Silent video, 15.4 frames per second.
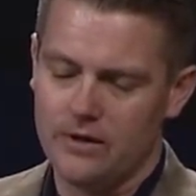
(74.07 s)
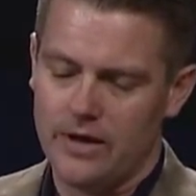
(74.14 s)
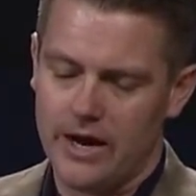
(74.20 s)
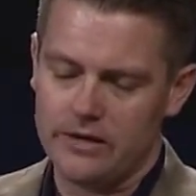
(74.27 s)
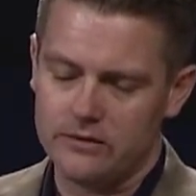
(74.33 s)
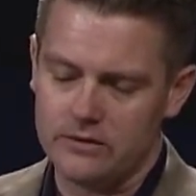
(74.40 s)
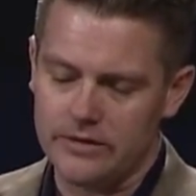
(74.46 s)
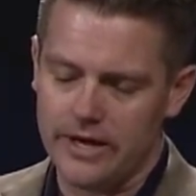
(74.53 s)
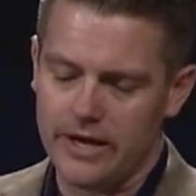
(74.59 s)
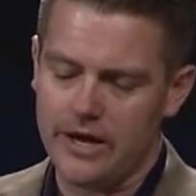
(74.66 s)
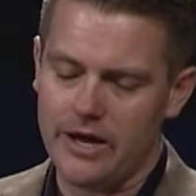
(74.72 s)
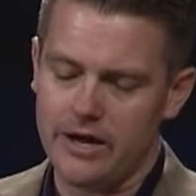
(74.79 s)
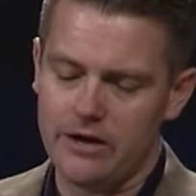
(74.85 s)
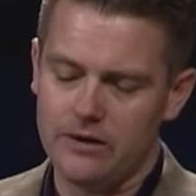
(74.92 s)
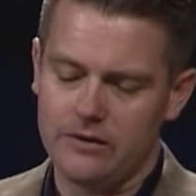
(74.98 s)
And
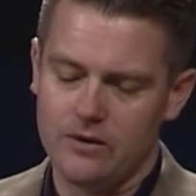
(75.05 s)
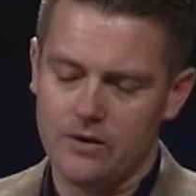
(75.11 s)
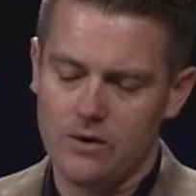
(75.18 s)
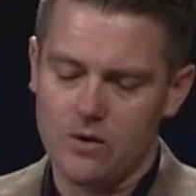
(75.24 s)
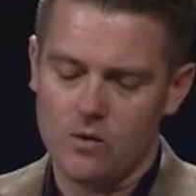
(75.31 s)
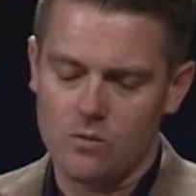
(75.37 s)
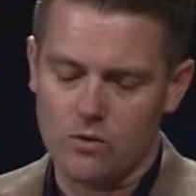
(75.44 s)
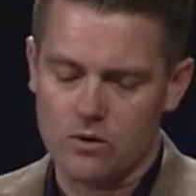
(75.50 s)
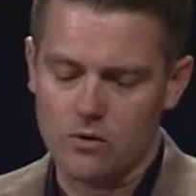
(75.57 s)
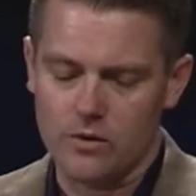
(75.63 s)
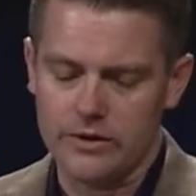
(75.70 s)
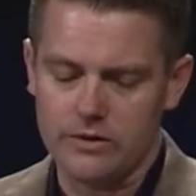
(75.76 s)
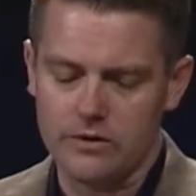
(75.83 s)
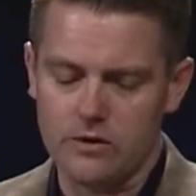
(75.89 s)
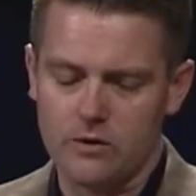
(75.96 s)
today, we're
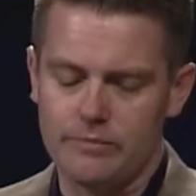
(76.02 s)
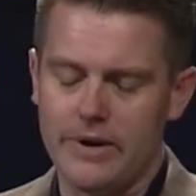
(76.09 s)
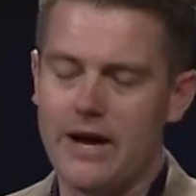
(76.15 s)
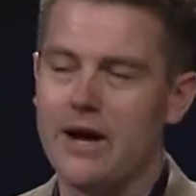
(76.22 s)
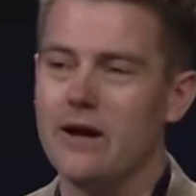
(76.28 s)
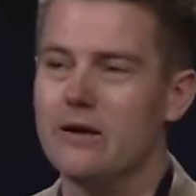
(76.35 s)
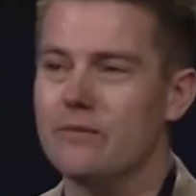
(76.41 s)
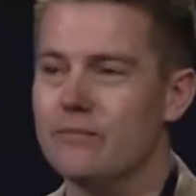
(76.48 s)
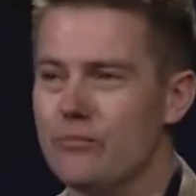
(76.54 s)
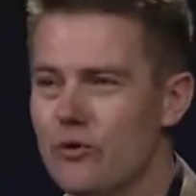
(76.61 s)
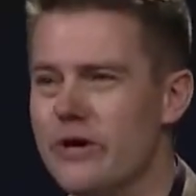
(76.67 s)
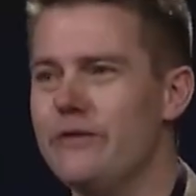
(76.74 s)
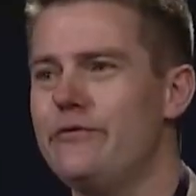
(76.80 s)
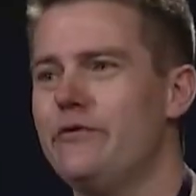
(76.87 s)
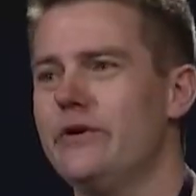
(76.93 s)
going to go back
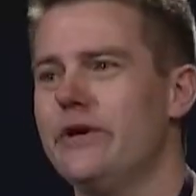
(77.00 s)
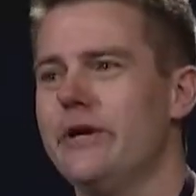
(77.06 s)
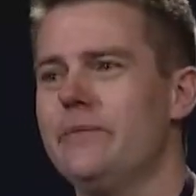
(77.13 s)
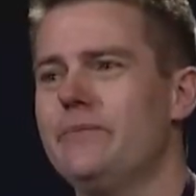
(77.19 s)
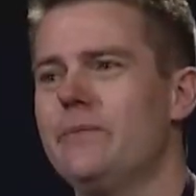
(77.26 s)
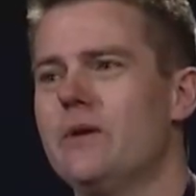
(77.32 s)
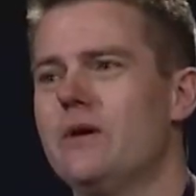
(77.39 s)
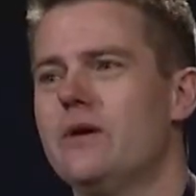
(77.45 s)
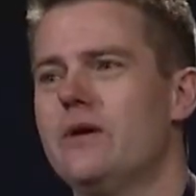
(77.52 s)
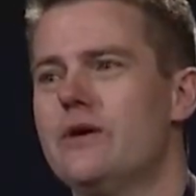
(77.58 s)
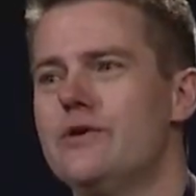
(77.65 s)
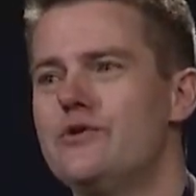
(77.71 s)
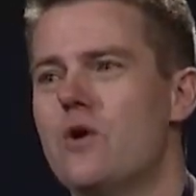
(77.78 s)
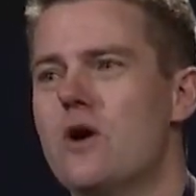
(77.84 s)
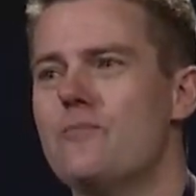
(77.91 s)
briefly
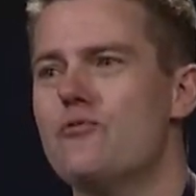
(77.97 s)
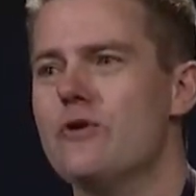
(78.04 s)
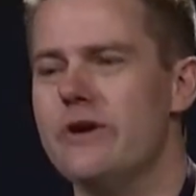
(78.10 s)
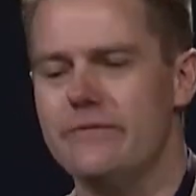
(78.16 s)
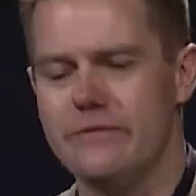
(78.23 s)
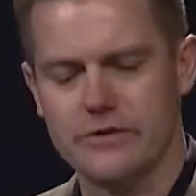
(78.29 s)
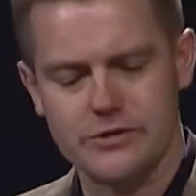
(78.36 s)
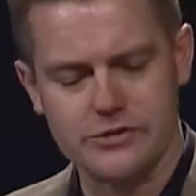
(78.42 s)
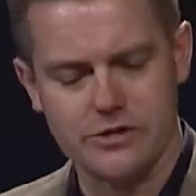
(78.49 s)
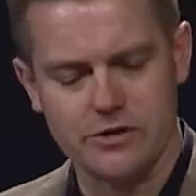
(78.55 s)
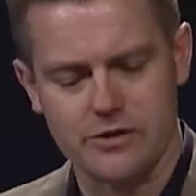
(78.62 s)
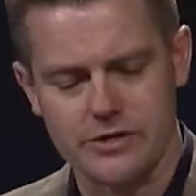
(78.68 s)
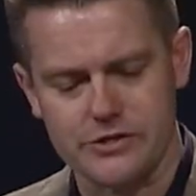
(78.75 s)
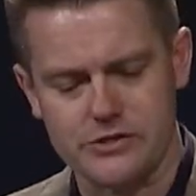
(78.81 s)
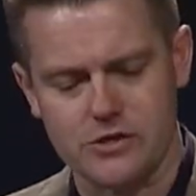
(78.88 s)
to our previous
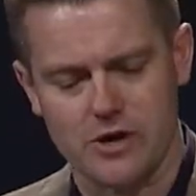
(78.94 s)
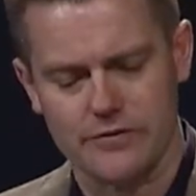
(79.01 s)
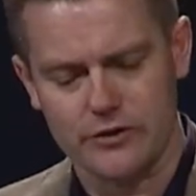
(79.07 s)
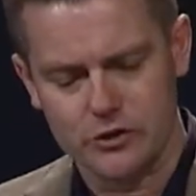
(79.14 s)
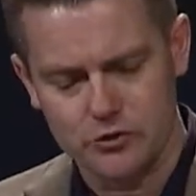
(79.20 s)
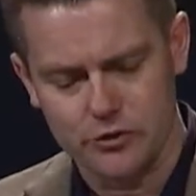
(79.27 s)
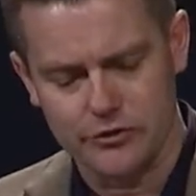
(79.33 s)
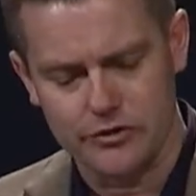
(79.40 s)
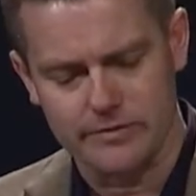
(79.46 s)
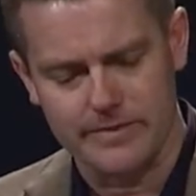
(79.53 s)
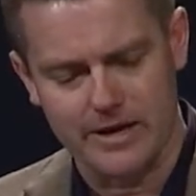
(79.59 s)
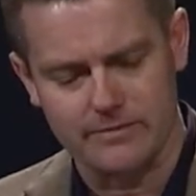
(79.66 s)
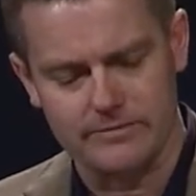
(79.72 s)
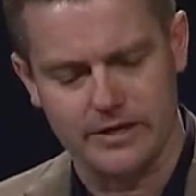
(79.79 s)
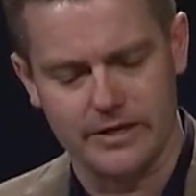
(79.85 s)
series on the truth
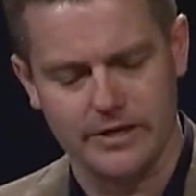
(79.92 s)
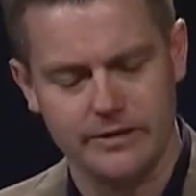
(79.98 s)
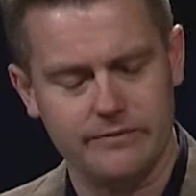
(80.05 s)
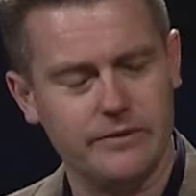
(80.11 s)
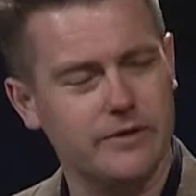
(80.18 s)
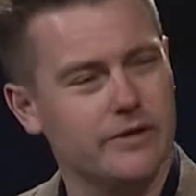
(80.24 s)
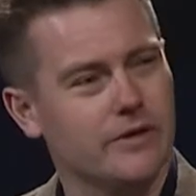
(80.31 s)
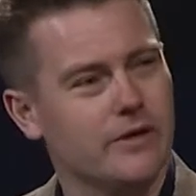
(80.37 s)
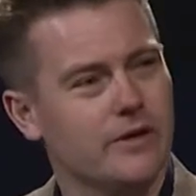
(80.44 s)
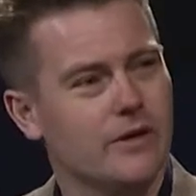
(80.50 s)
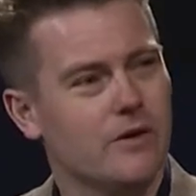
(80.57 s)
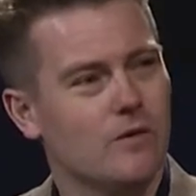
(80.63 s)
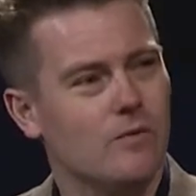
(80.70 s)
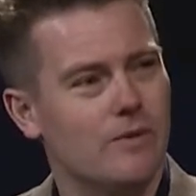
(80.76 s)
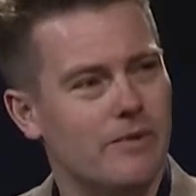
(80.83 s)
about money.
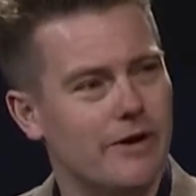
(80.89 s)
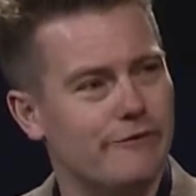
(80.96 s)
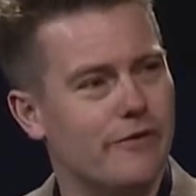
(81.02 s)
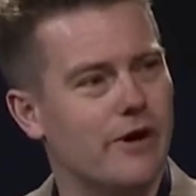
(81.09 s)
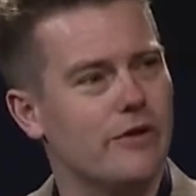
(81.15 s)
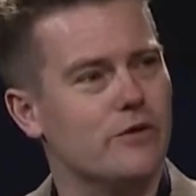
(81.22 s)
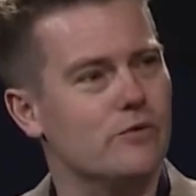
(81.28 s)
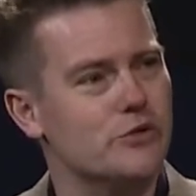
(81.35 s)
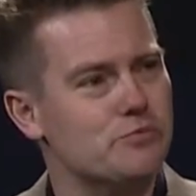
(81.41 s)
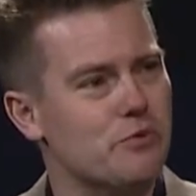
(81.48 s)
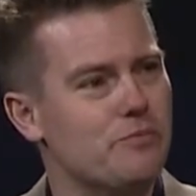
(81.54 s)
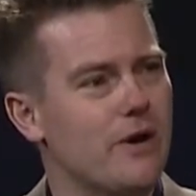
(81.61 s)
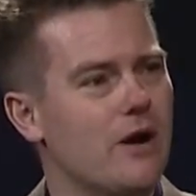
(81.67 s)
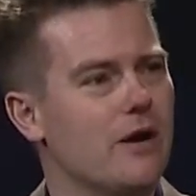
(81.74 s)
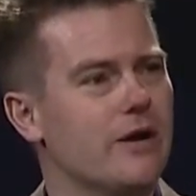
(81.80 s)
While my father was
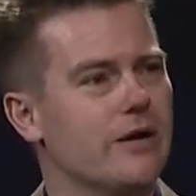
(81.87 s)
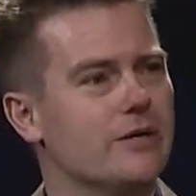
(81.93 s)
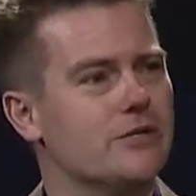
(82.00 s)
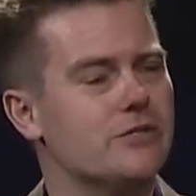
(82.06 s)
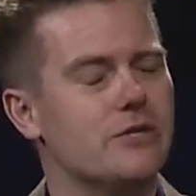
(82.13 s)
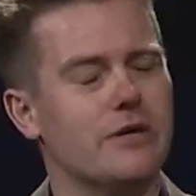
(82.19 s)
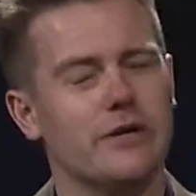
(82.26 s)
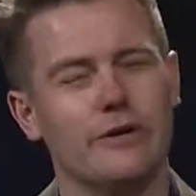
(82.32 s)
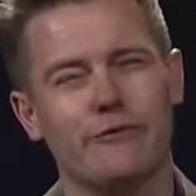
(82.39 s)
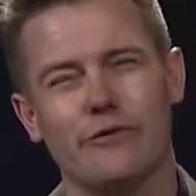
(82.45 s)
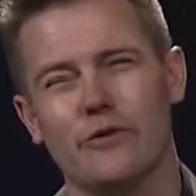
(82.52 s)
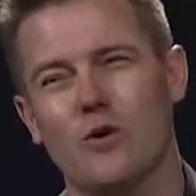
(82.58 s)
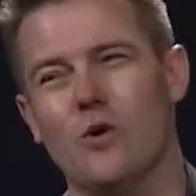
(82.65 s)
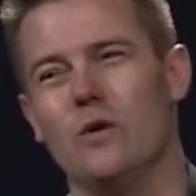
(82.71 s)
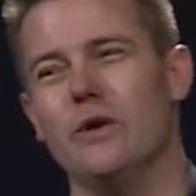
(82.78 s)
preparing and studying
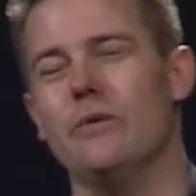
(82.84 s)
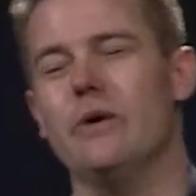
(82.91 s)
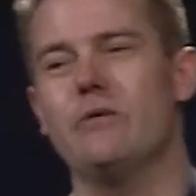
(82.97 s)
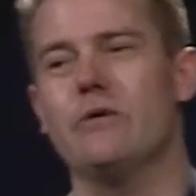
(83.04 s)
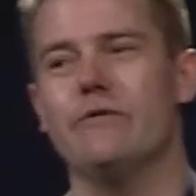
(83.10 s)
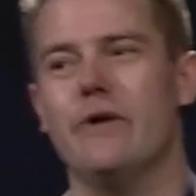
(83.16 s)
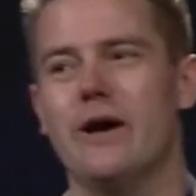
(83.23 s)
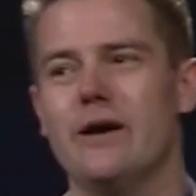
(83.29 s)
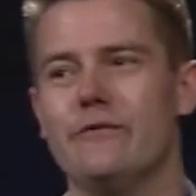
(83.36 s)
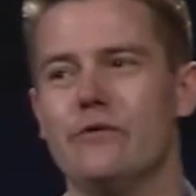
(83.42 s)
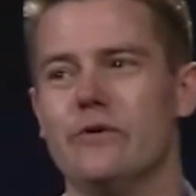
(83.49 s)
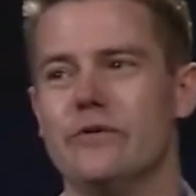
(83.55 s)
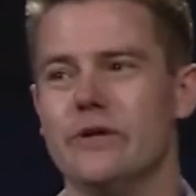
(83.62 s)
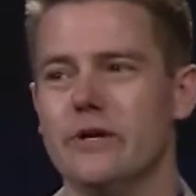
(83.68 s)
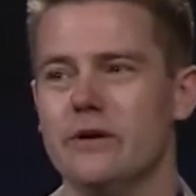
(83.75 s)
for the Holy Week
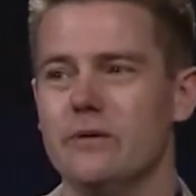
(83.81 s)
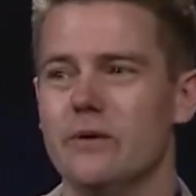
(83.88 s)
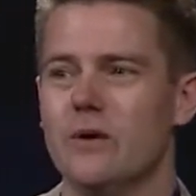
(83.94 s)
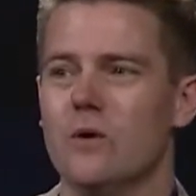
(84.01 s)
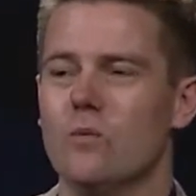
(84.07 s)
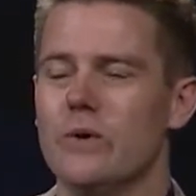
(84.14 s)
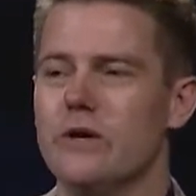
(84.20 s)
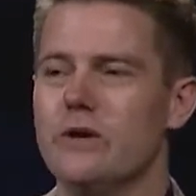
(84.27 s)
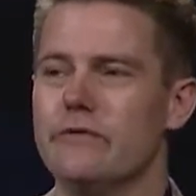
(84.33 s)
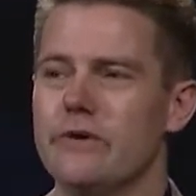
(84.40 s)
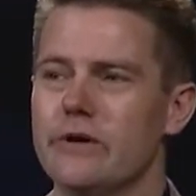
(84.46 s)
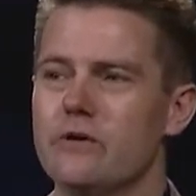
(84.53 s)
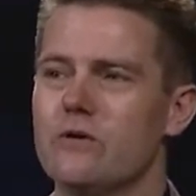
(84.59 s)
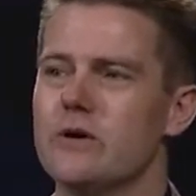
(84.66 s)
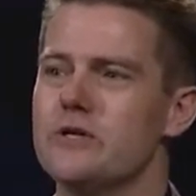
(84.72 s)
revival and the week of
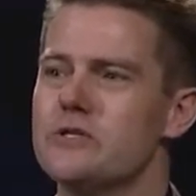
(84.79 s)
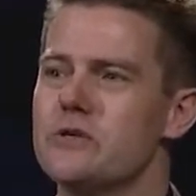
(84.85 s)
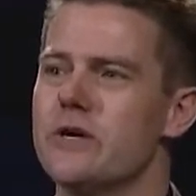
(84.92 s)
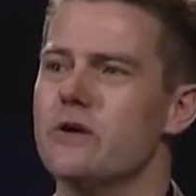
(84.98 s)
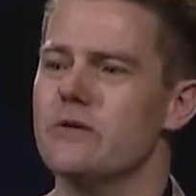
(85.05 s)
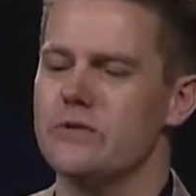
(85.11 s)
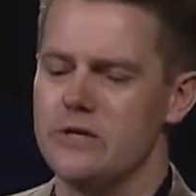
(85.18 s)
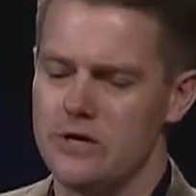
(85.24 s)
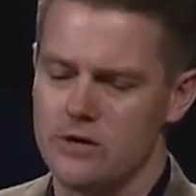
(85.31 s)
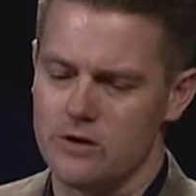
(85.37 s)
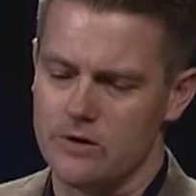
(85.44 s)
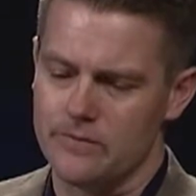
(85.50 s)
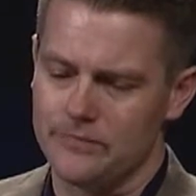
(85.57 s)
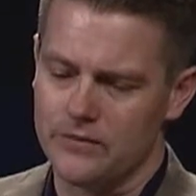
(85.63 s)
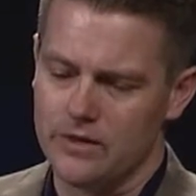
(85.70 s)
increase later in the year,